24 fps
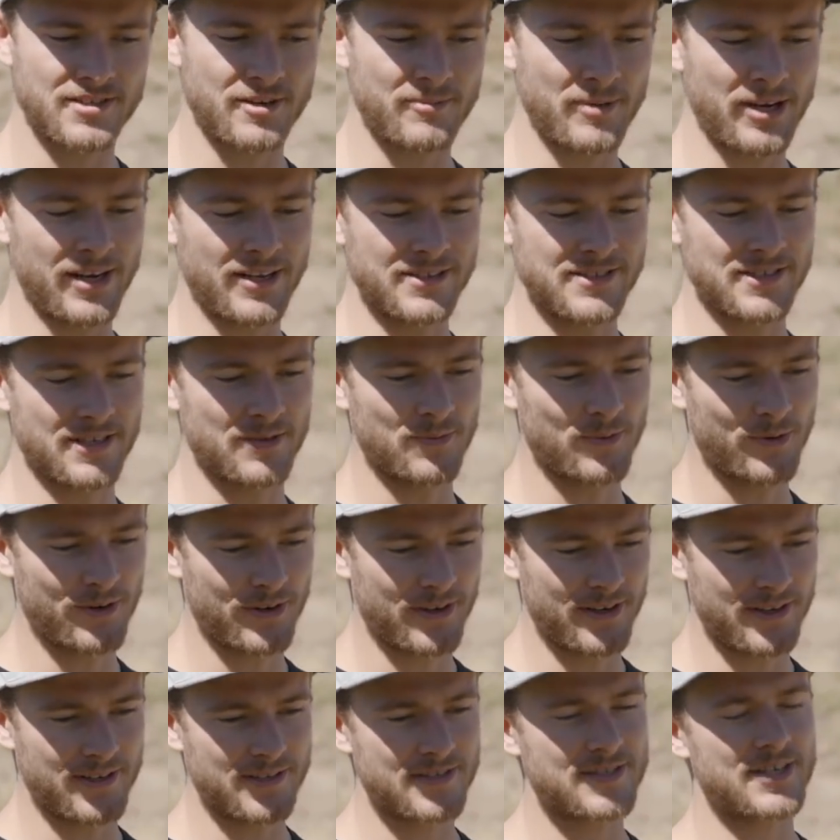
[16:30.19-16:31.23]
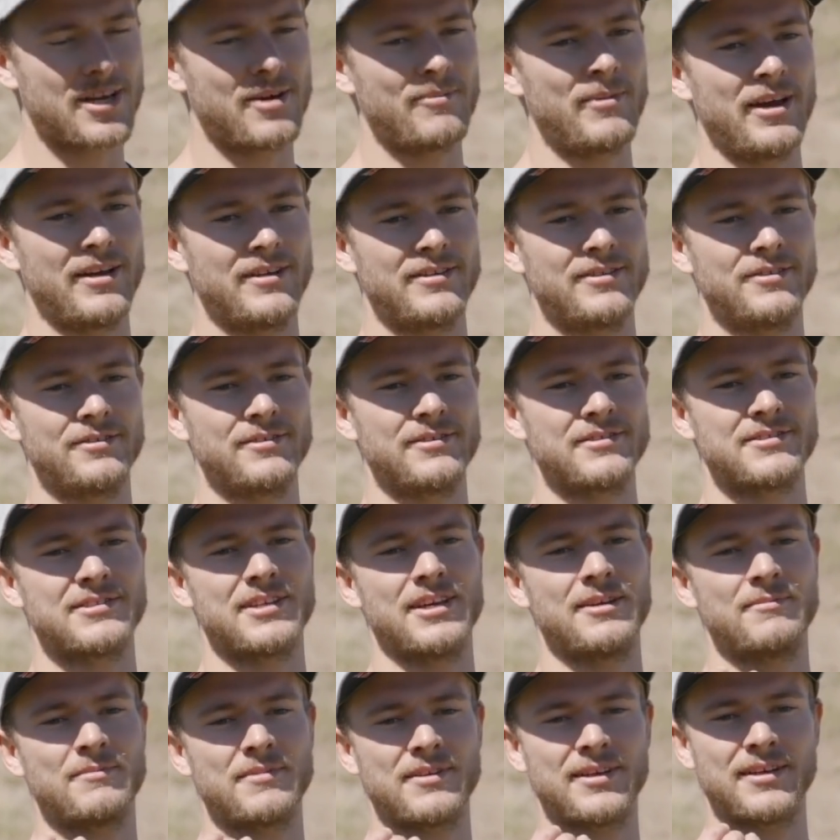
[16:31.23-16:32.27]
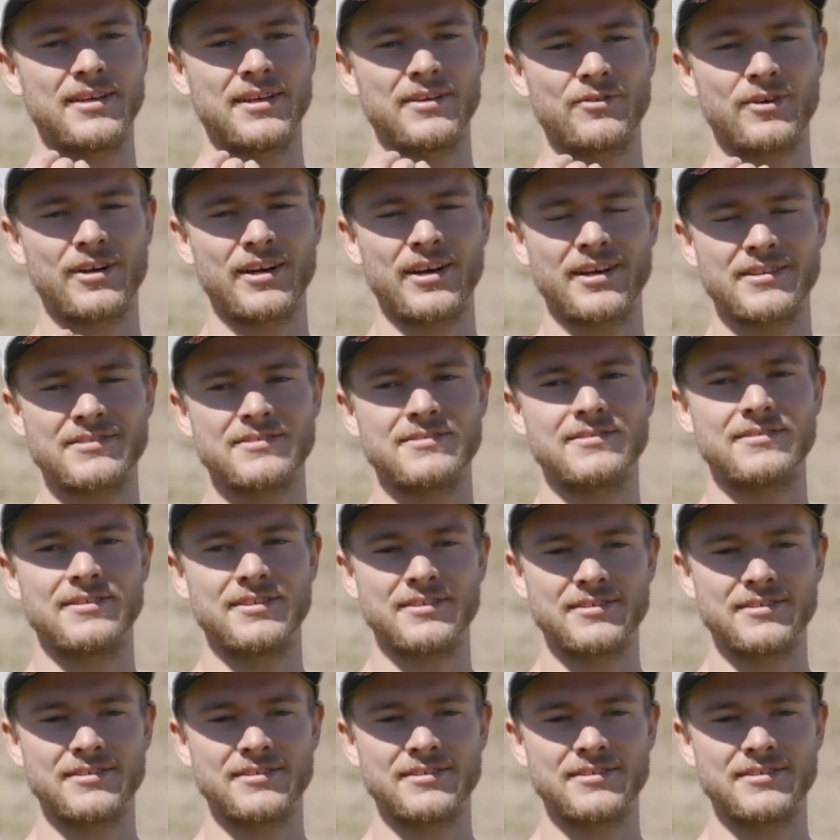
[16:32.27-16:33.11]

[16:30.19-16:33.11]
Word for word: I mean, I didn't want to just come out and do the same thing everyone else had